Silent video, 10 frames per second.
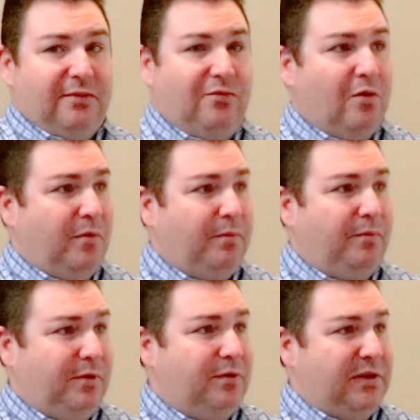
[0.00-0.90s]
some formal
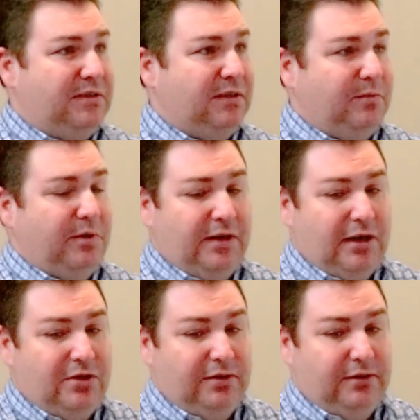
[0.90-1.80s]
piece of
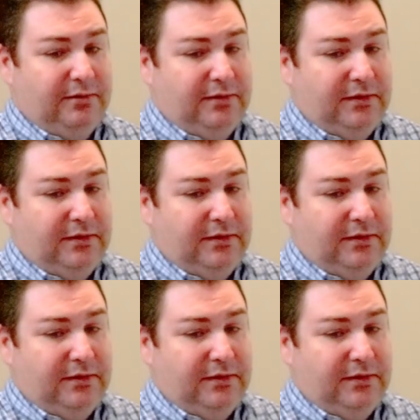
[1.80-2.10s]
communication.